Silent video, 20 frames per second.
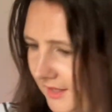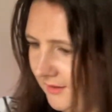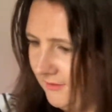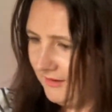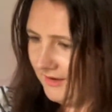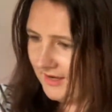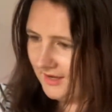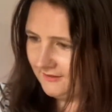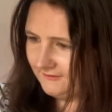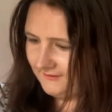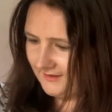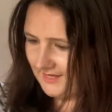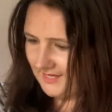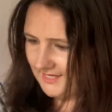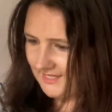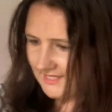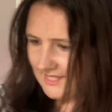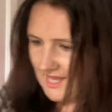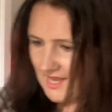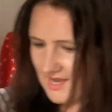How lovely
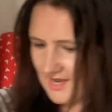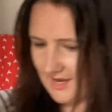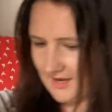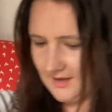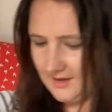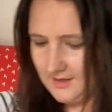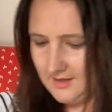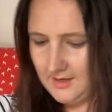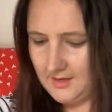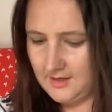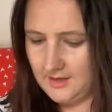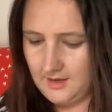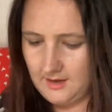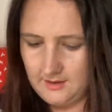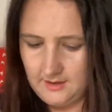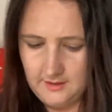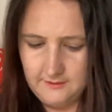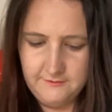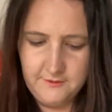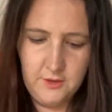is that?
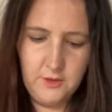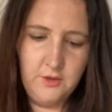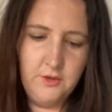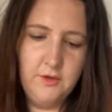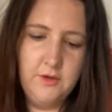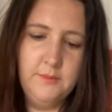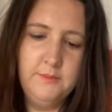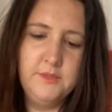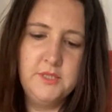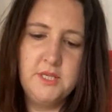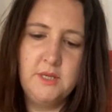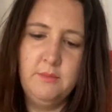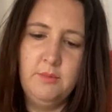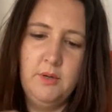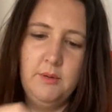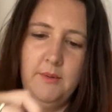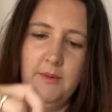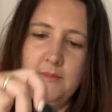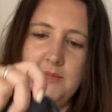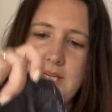And I've got, I'm just gonna
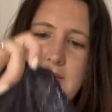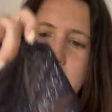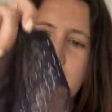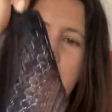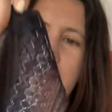pop them down